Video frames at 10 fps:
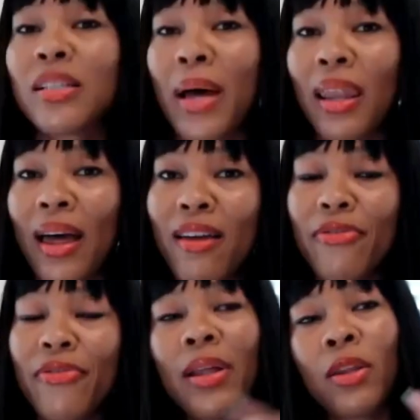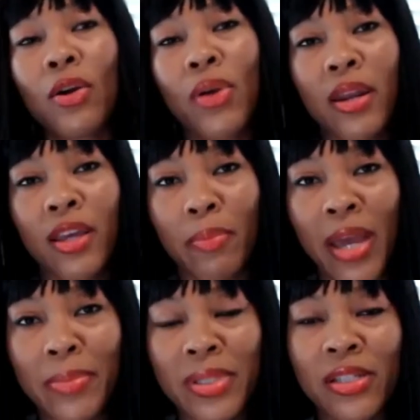my life, learn how to get a
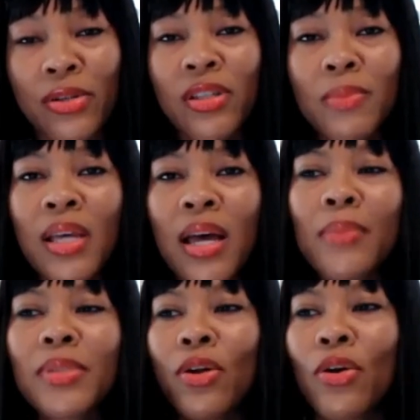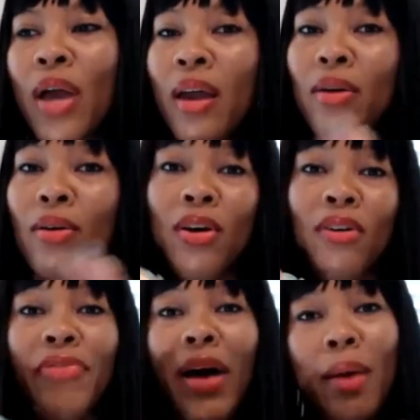babysitter sometimes, learn how to
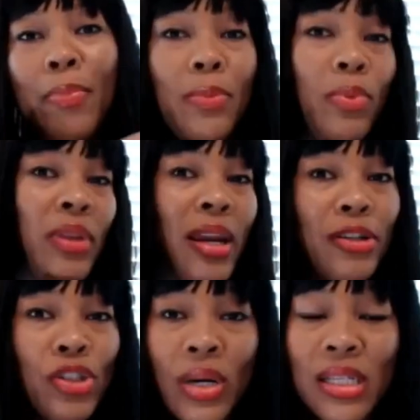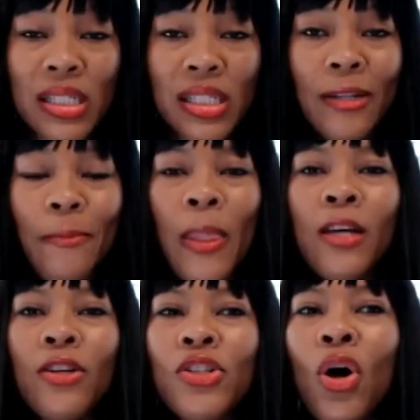find people that I trusted
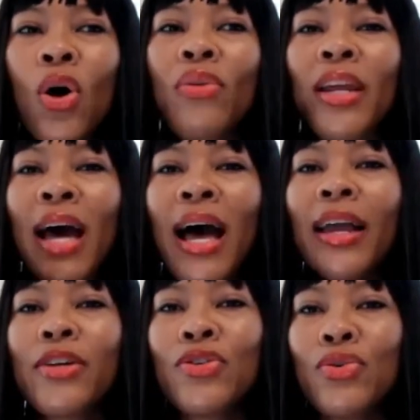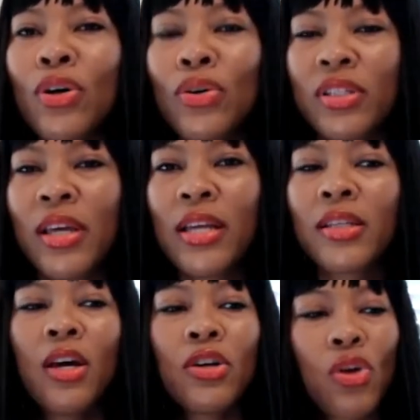so that I could do those things.
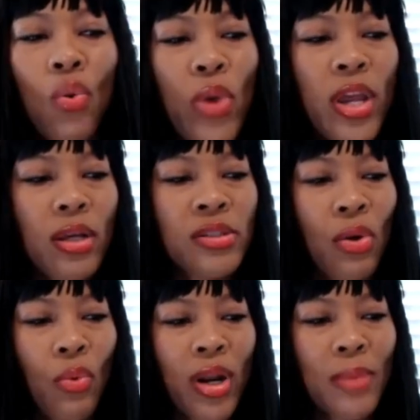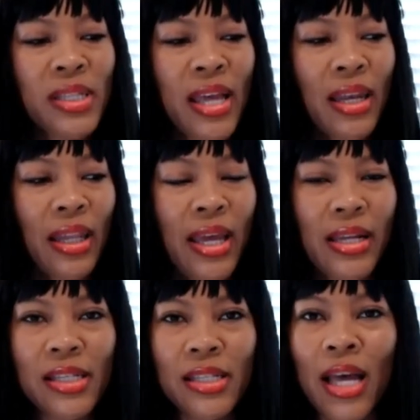So we so what I'm saying
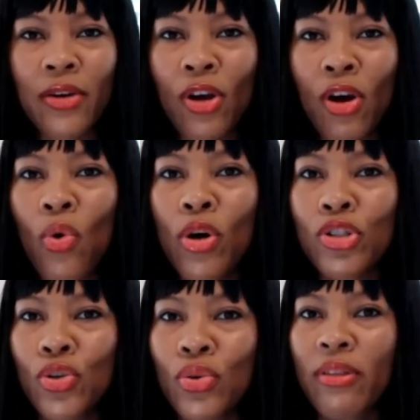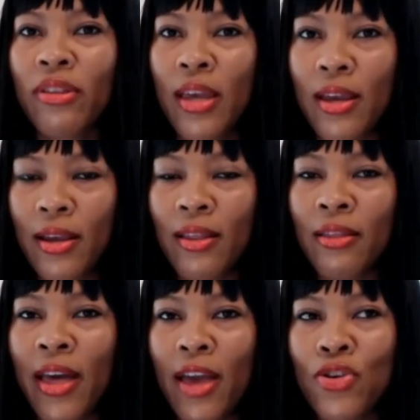ladies is I don't want you to think
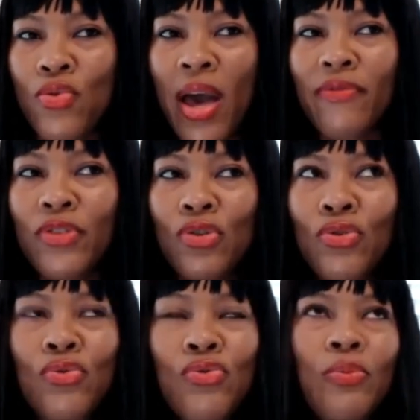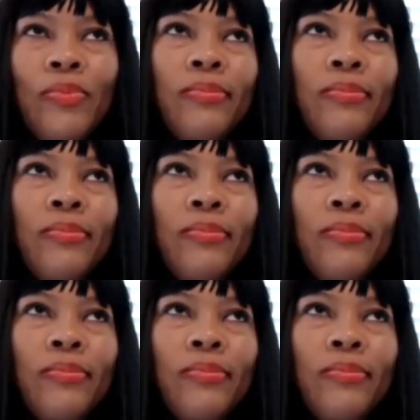that you have to